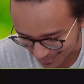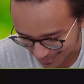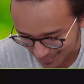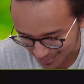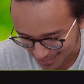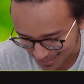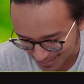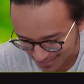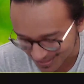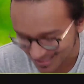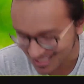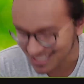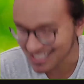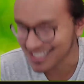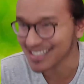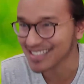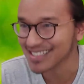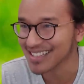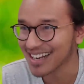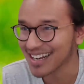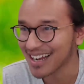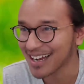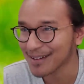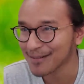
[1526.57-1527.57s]
future engineers
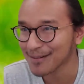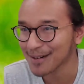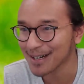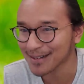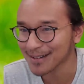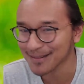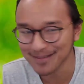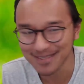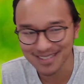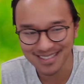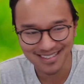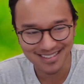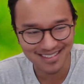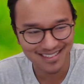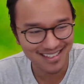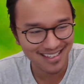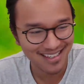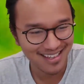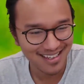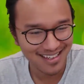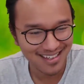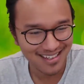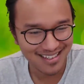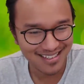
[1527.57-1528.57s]
that I work with,
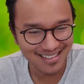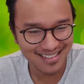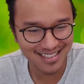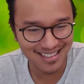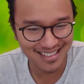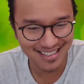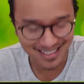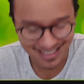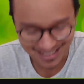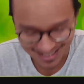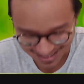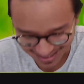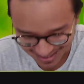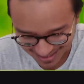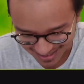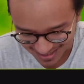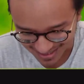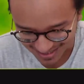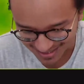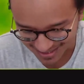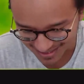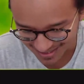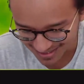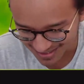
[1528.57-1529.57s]

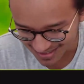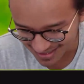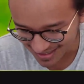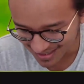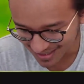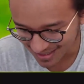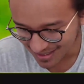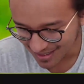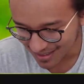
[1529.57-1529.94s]
is